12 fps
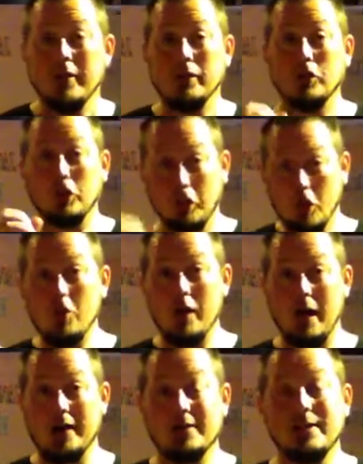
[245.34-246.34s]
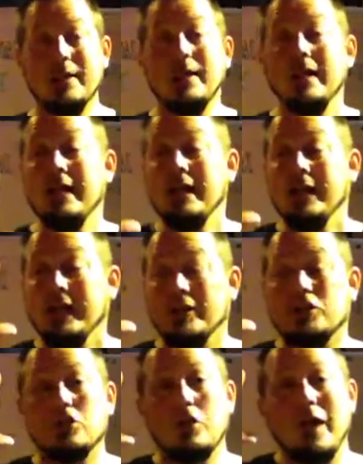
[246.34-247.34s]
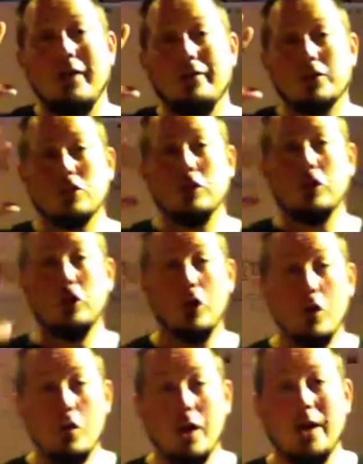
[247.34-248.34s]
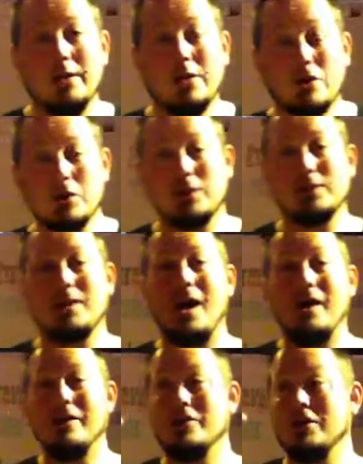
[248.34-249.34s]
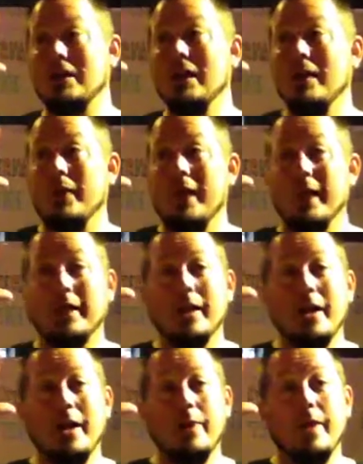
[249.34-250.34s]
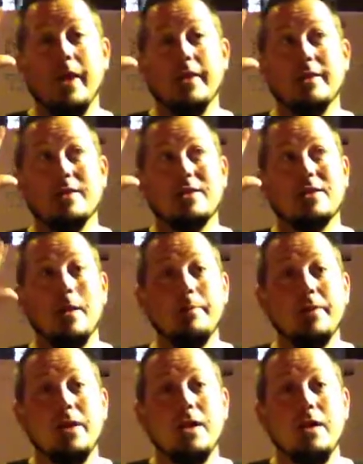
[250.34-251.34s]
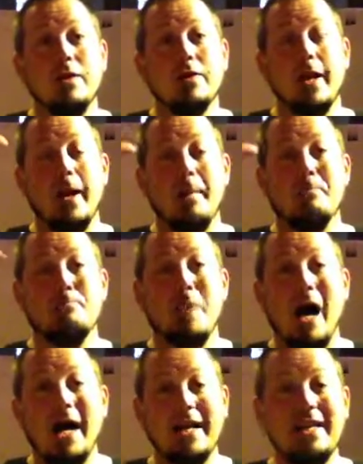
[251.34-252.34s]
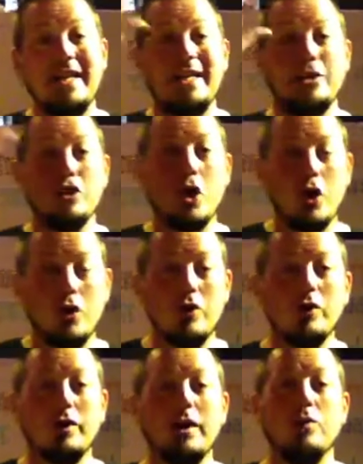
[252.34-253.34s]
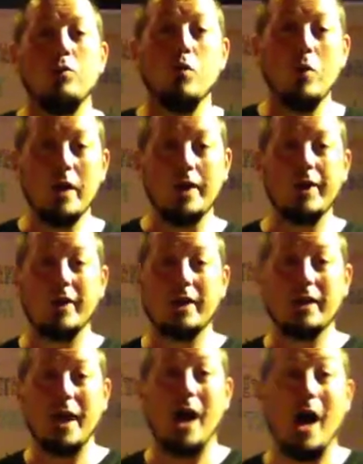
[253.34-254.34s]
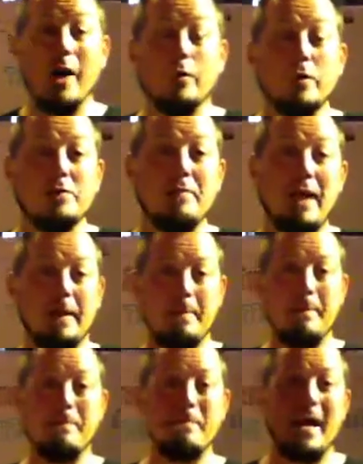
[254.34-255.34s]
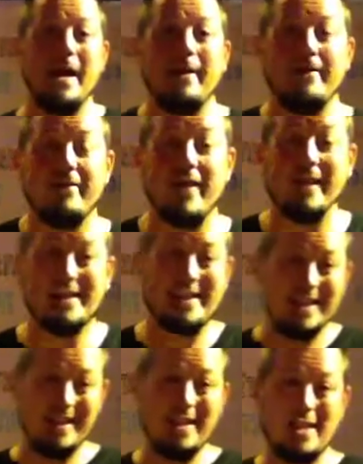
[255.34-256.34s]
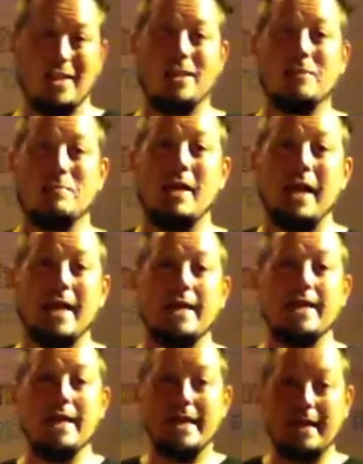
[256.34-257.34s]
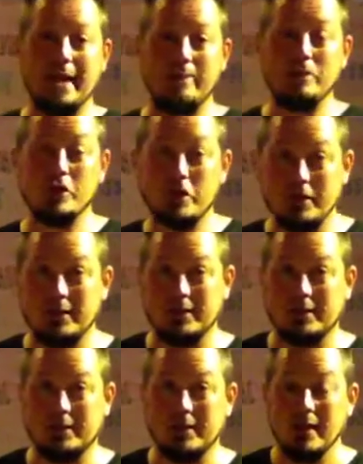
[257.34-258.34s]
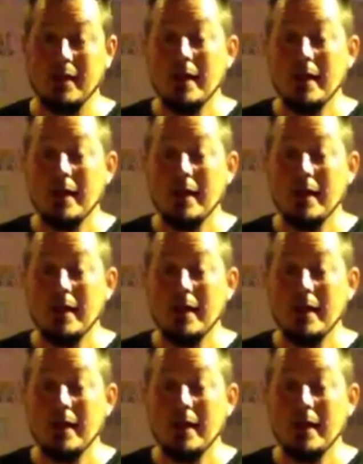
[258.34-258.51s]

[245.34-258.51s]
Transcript: the Logos and so you have this logos Christology that that something that abided eternally with God was made manifest in this man named Jesus.